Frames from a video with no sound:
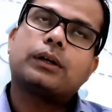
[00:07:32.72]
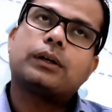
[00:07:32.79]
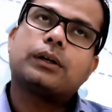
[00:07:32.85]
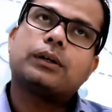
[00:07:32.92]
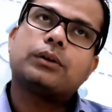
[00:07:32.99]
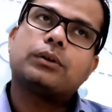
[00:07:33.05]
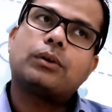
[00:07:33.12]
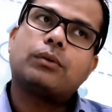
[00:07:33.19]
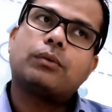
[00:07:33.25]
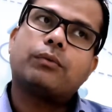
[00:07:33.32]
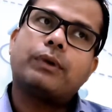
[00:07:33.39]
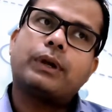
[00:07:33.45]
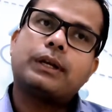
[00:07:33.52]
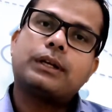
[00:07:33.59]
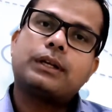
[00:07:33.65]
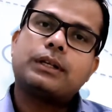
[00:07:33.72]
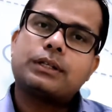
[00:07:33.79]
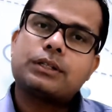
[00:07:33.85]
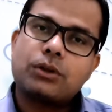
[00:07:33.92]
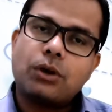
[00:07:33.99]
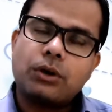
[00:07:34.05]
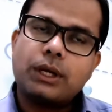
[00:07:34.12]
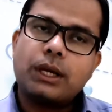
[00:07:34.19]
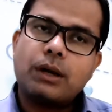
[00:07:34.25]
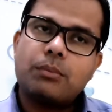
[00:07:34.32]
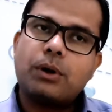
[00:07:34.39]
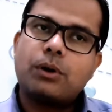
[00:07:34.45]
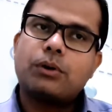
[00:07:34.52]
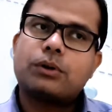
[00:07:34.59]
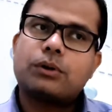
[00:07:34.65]
you know, when it is talking
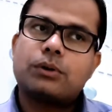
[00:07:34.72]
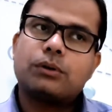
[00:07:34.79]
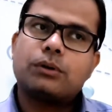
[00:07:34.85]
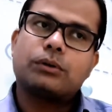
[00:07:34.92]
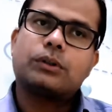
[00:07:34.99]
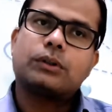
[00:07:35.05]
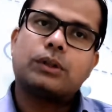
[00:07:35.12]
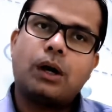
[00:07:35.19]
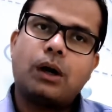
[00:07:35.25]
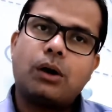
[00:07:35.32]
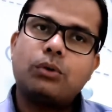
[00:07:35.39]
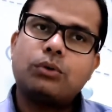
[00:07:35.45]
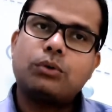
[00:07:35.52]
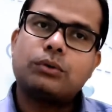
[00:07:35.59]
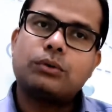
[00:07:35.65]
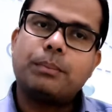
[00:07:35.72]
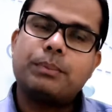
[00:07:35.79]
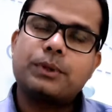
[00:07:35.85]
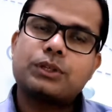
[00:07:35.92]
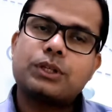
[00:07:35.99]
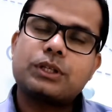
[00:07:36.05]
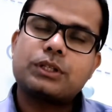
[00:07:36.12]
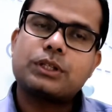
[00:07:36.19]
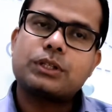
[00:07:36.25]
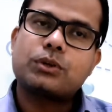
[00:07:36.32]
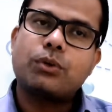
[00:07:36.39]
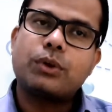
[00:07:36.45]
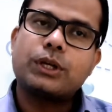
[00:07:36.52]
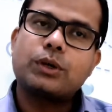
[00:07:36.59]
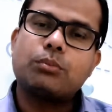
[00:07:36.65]
about how the business is
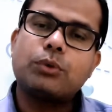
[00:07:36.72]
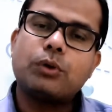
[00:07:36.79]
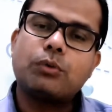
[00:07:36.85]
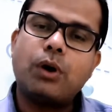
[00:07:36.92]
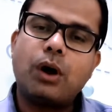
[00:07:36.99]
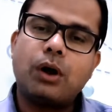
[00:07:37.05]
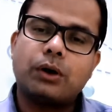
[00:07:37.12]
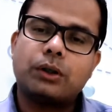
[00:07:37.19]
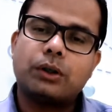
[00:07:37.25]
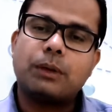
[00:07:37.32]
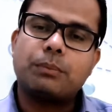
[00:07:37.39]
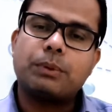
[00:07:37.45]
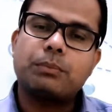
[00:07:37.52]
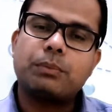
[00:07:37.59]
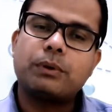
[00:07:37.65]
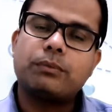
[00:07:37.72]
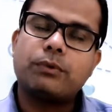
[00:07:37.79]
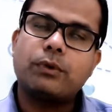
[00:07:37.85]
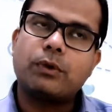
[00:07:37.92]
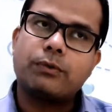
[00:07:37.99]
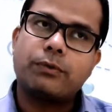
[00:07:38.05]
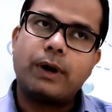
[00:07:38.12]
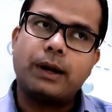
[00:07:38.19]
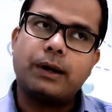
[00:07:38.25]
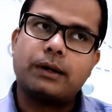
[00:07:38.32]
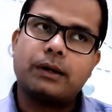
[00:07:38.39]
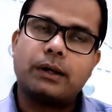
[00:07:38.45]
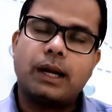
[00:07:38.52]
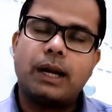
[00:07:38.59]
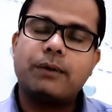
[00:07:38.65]
going to move on the people
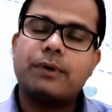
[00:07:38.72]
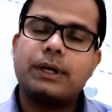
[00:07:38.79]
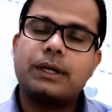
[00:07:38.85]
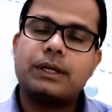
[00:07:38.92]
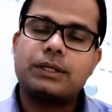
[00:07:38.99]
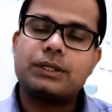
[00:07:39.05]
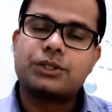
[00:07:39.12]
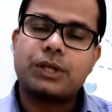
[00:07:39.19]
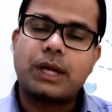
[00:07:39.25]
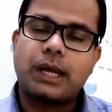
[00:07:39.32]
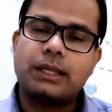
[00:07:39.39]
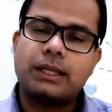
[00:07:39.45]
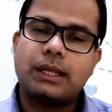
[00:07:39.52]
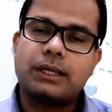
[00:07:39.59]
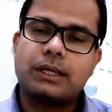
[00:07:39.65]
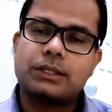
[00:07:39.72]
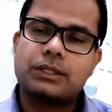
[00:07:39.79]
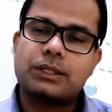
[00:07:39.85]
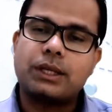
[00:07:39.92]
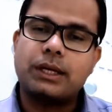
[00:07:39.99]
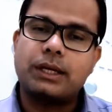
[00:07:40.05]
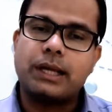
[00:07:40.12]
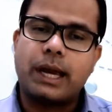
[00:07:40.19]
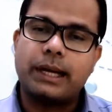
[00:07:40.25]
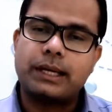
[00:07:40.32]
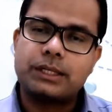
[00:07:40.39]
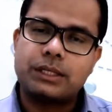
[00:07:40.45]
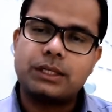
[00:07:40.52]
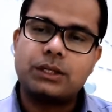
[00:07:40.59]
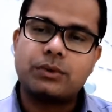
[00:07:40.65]
forefront, and when it is sharing the necessary
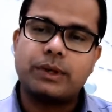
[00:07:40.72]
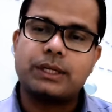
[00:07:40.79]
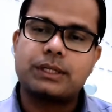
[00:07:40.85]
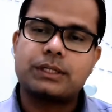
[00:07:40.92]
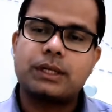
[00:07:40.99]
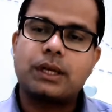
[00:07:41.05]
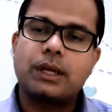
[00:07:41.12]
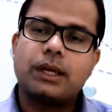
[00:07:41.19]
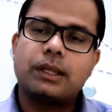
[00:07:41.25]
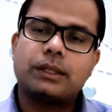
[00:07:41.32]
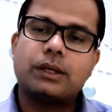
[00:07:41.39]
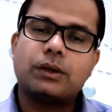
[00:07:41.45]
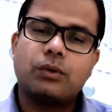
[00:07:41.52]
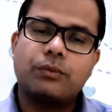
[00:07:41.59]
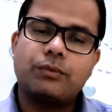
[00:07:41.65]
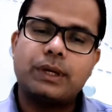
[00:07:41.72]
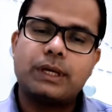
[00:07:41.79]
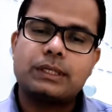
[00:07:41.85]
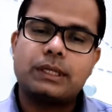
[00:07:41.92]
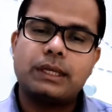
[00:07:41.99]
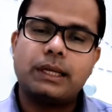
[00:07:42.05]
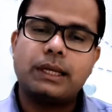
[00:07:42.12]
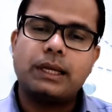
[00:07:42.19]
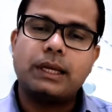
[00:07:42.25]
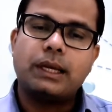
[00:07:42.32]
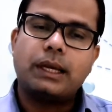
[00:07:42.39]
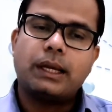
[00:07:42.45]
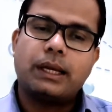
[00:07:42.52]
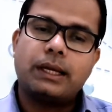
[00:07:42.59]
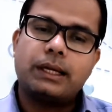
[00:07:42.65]
direction to it, then obviously
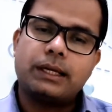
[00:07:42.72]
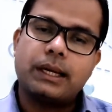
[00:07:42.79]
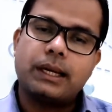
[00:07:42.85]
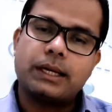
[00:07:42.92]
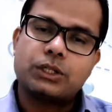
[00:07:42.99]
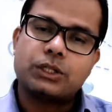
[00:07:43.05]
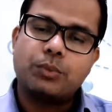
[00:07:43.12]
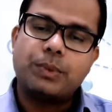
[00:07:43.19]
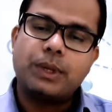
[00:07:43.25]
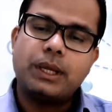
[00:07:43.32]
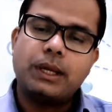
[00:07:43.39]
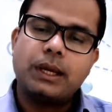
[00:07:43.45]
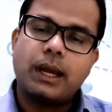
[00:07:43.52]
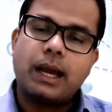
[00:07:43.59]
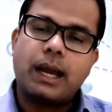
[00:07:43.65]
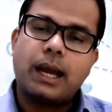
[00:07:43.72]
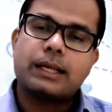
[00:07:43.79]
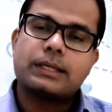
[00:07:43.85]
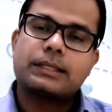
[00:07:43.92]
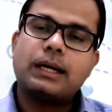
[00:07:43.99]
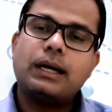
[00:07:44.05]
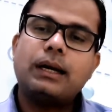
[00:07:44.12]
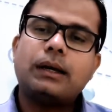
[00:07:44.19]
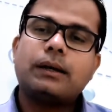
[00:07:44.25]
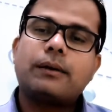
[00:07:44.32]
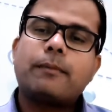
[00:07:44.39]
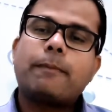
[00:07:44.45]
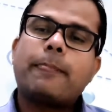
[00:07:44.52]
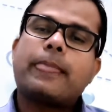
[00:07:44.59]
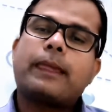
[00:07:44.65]
it gets to be as the
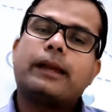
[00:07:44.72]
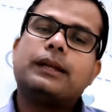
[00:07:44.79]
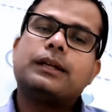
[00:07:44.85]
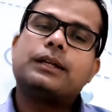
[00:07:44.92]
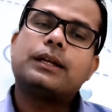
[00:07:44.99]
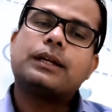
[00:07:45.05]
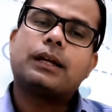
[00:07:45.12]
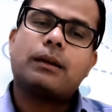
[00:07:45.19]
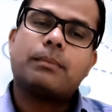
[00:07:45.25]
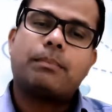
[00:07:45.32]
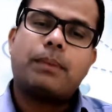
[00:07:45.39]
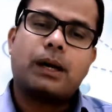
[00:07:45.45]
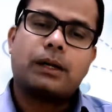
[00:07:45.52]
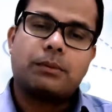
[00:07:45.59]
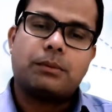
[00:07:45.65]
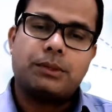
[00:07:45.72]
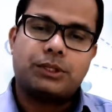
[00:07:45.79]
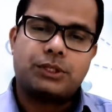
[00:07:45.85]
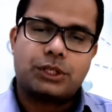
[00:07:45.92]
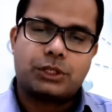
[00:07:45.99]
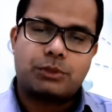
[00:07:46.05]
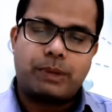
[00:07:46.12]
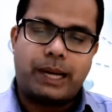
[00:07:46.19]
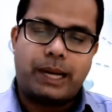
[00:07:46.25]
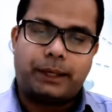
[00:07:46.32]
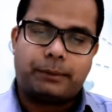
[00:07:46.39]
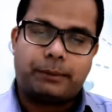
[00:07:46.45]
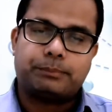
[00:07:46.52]
integral part of business planning.